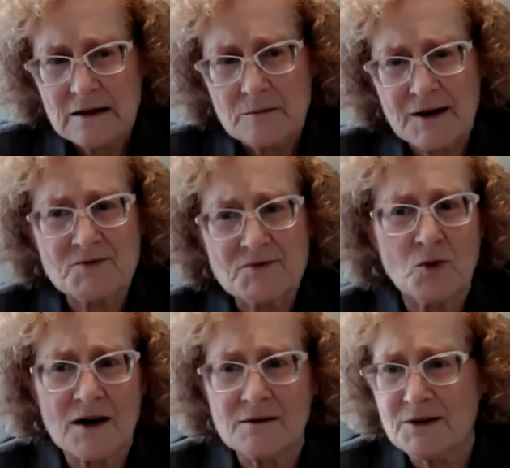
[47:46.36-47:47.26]
Perhaps
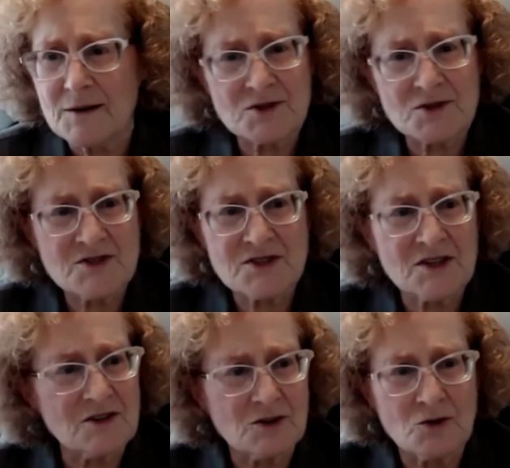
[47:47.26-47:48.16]
Kristen
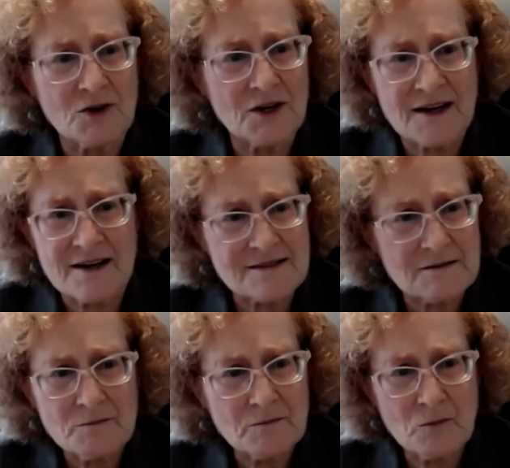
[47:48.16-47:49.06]
or Laurie has
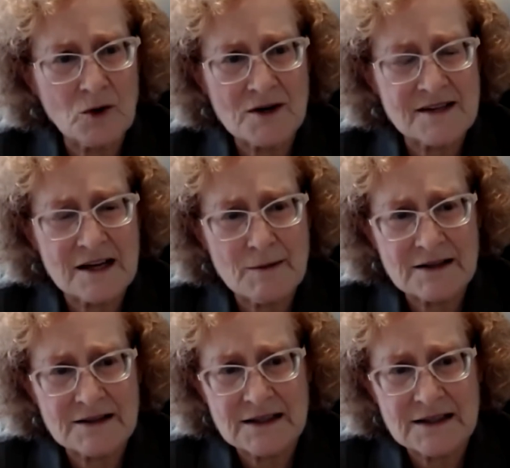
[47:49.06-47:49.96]
more to say
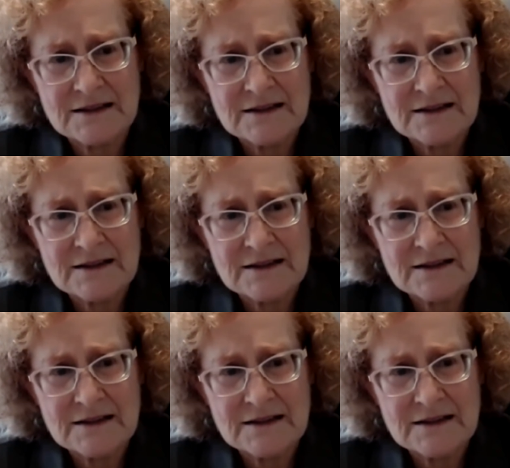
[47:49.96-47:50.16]
about that.